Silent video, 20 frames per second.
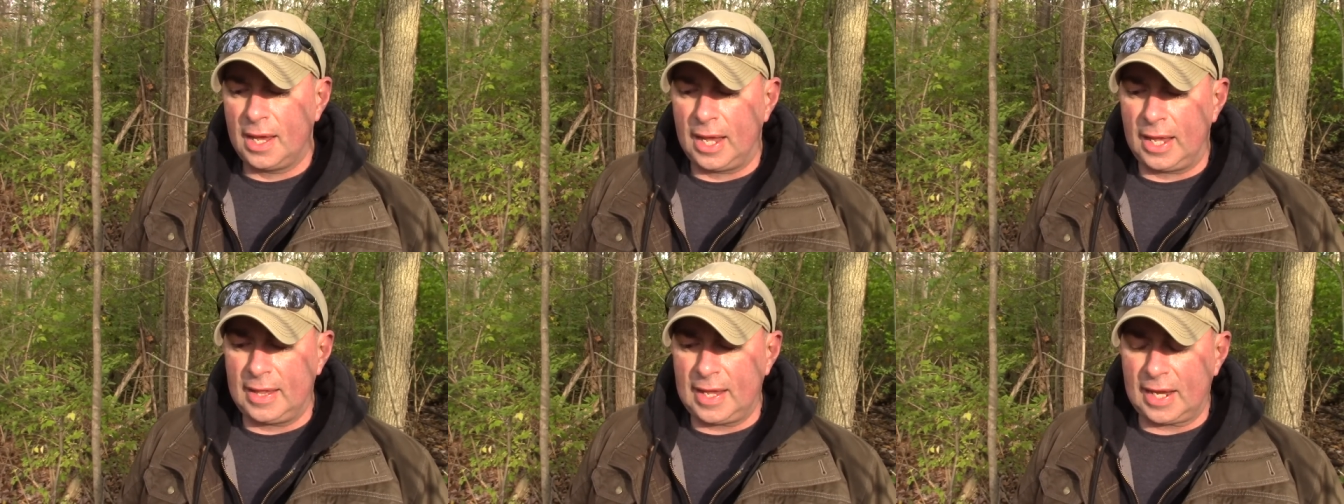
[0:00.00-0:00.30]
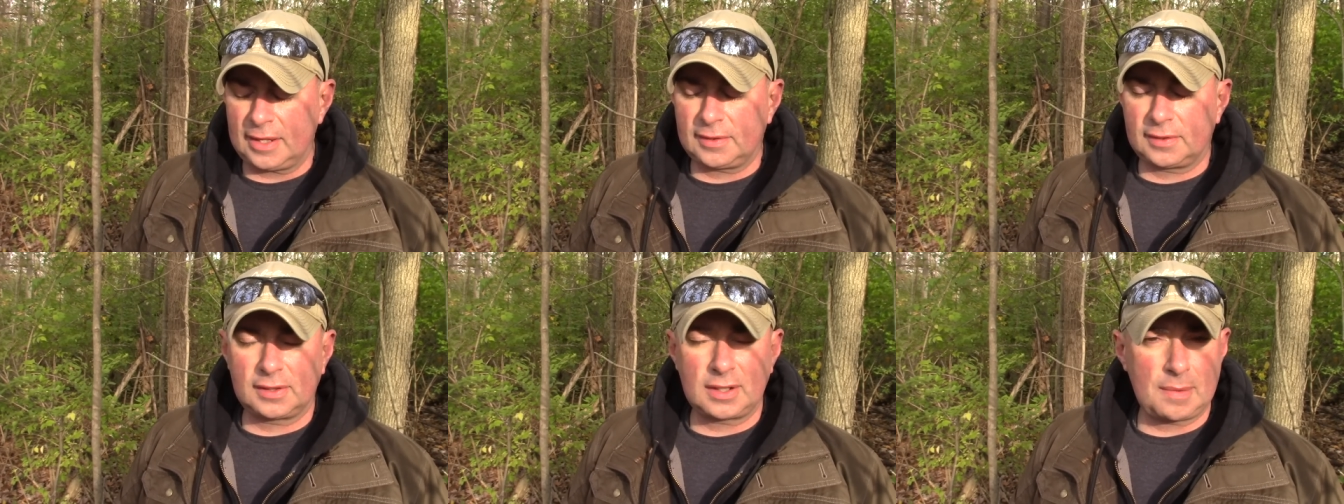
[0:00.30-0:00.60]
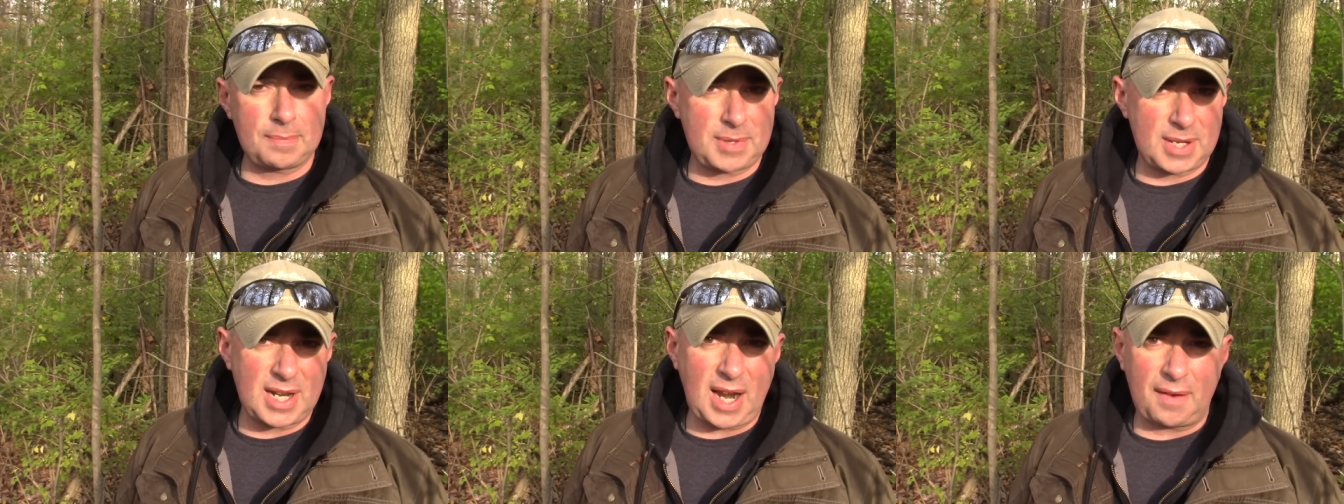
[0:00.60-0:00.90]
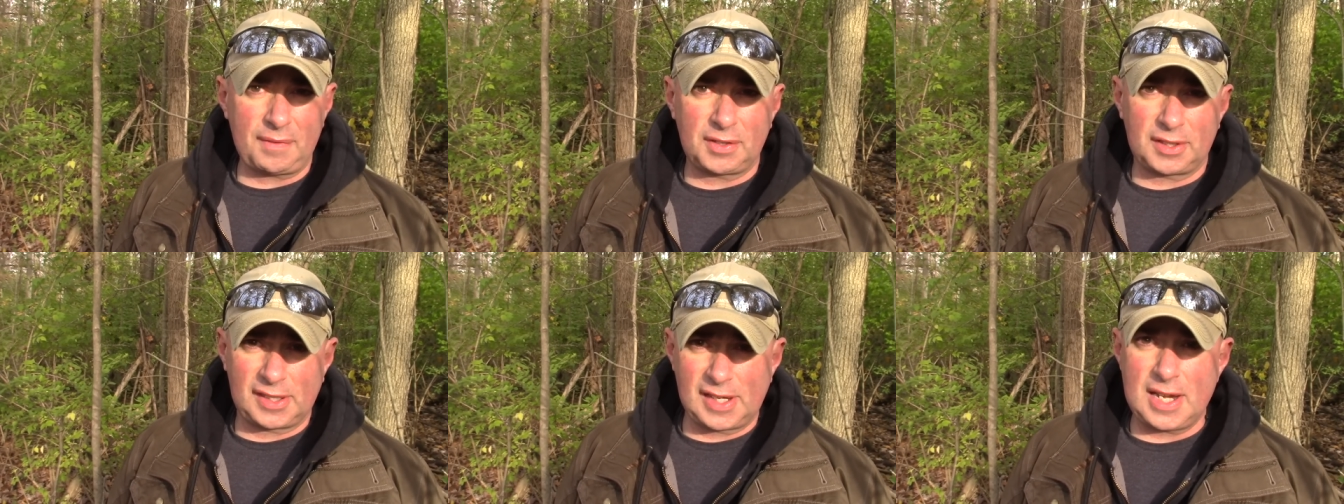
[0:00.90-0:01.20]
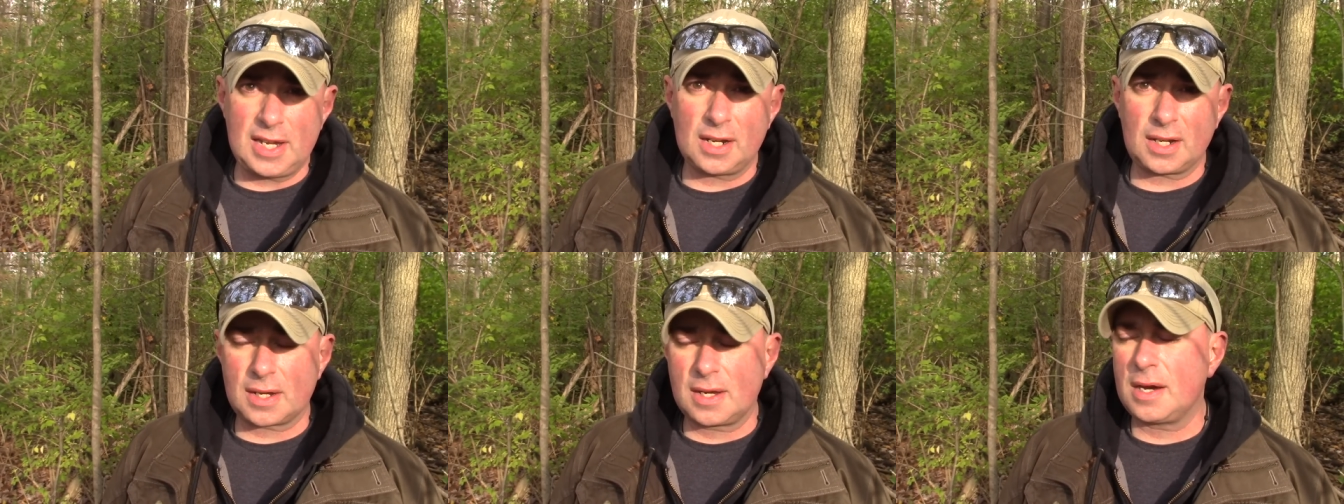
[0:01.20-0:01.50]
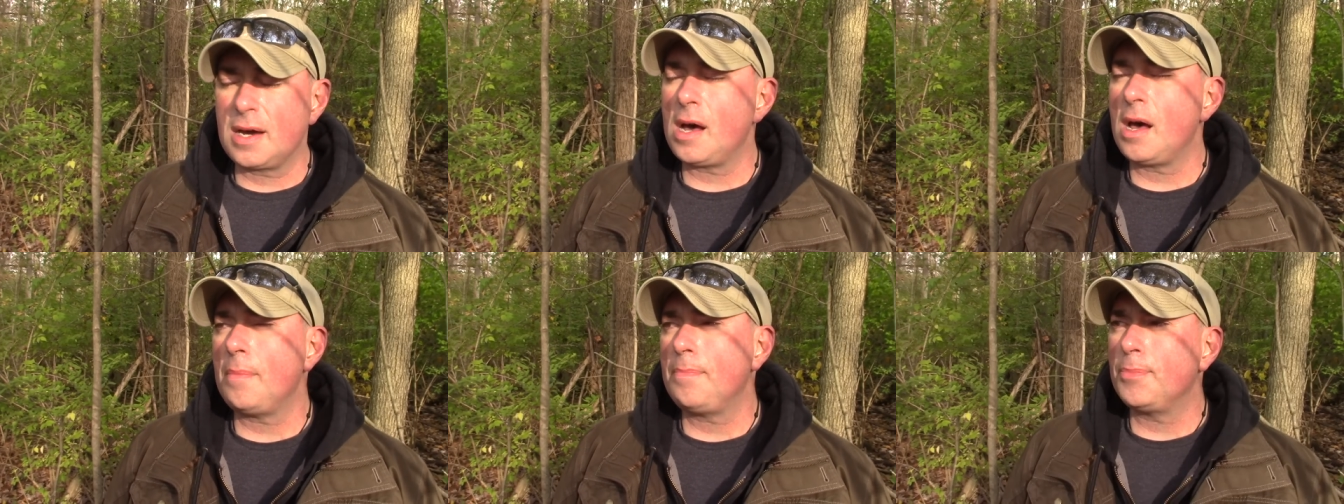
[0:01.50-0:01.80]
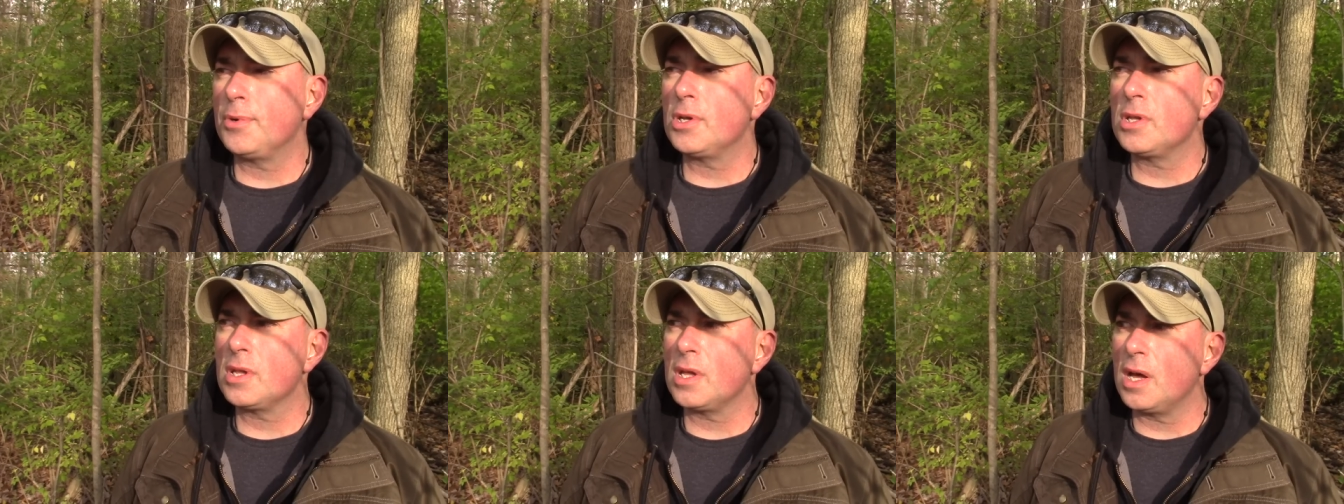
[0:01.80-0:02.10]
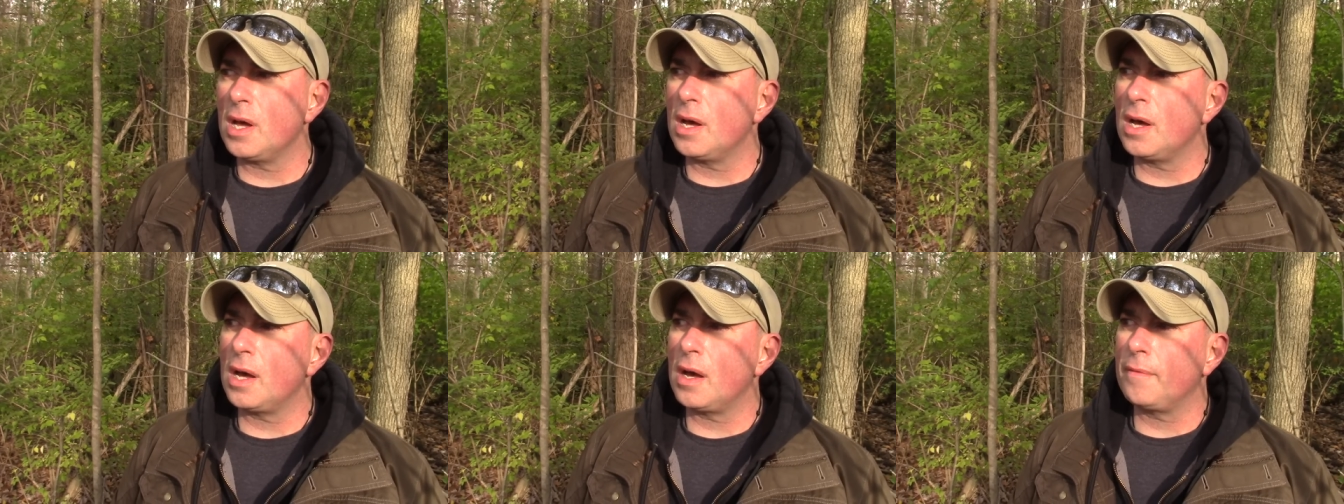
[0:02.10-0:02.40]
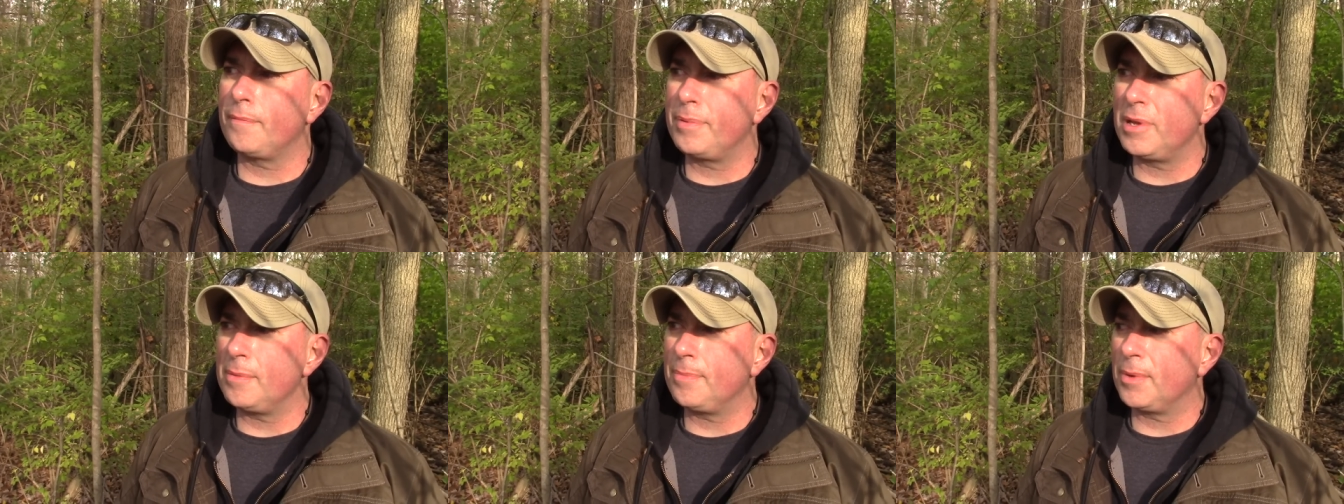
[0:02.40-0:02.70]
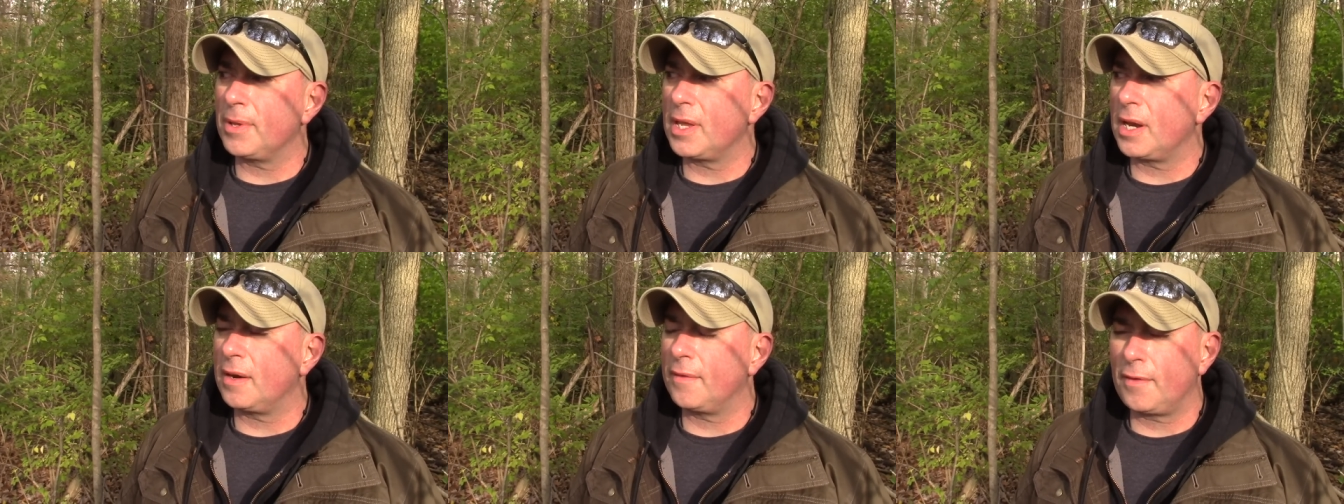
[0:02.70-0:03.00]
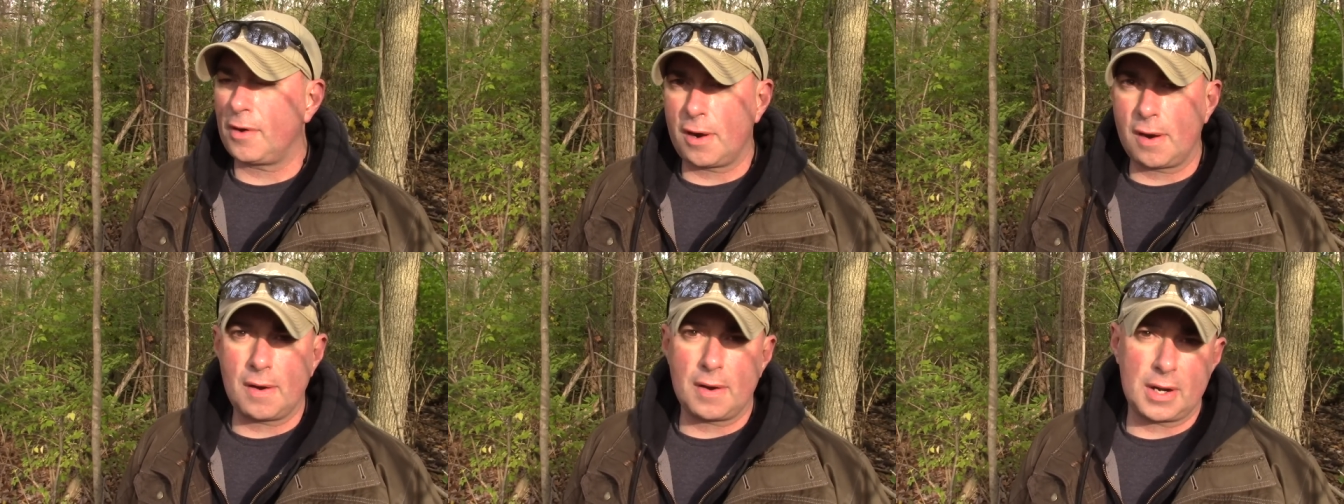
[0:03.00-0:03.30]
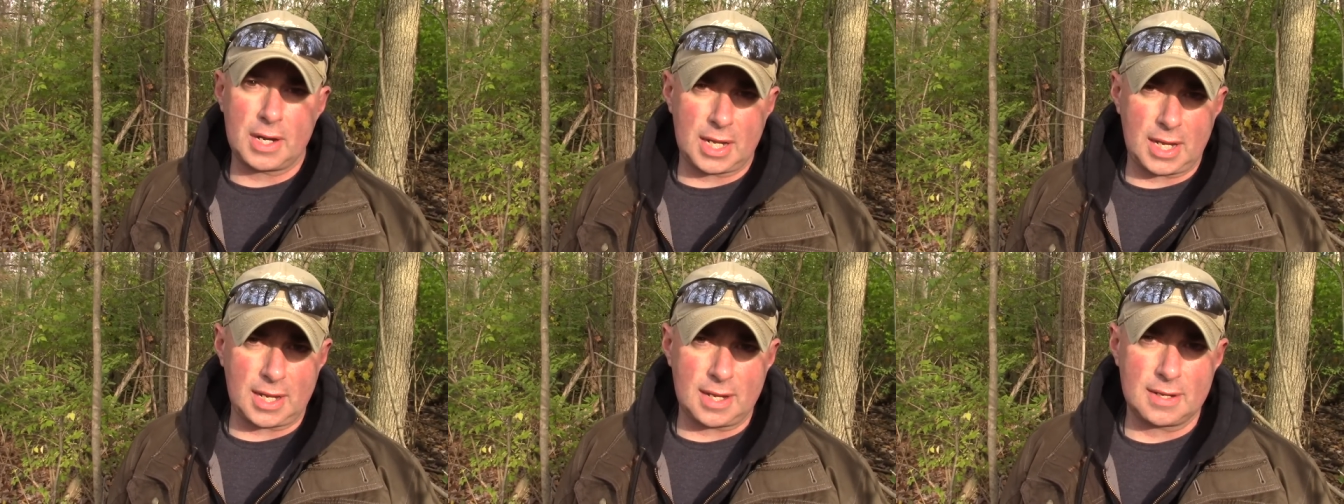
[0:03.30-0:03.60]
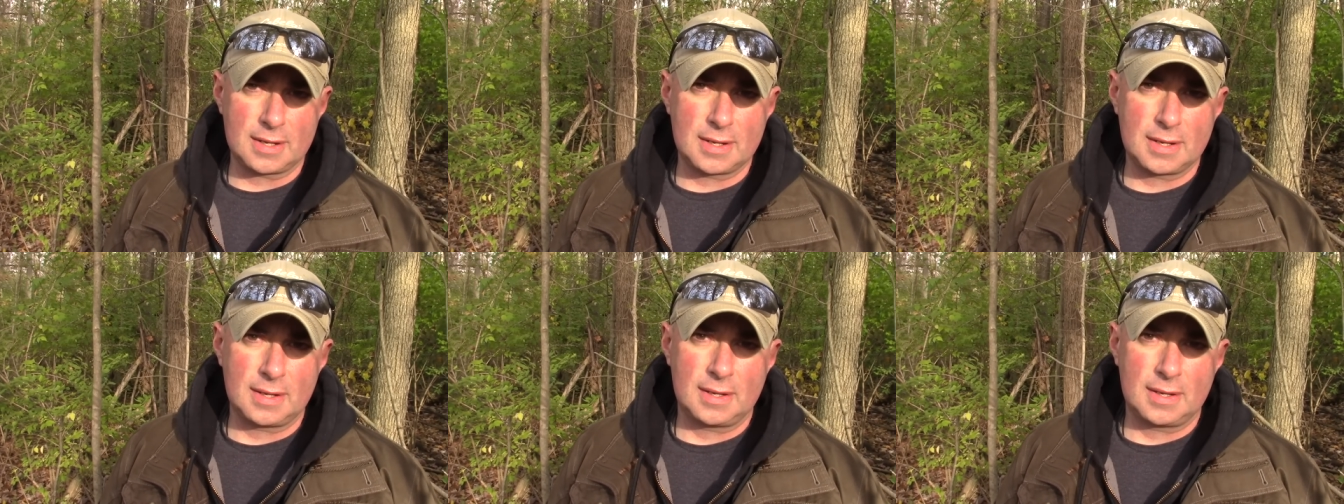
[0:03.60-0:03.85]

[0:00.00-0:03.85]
And that's something I've seen a couple of people that have already